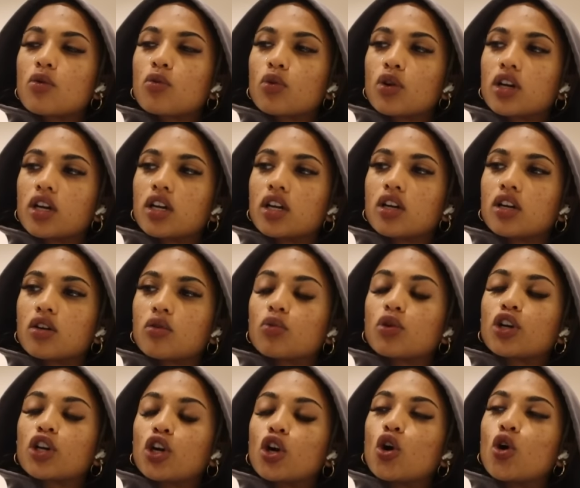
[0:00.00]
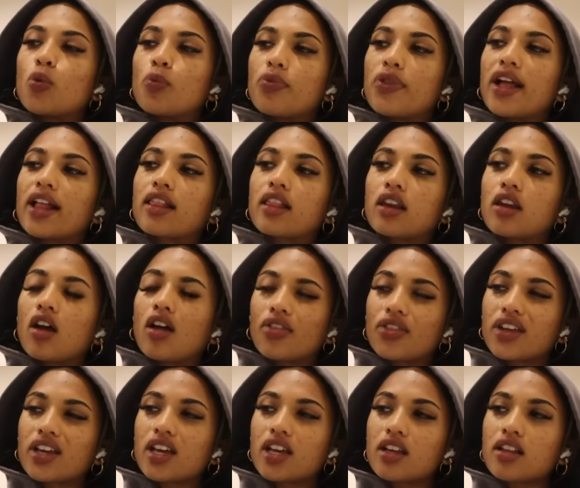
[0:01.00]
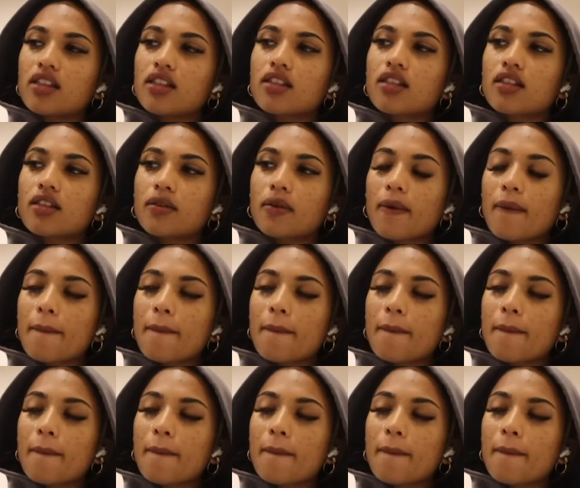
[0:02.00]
we're gonna hope that's not the case.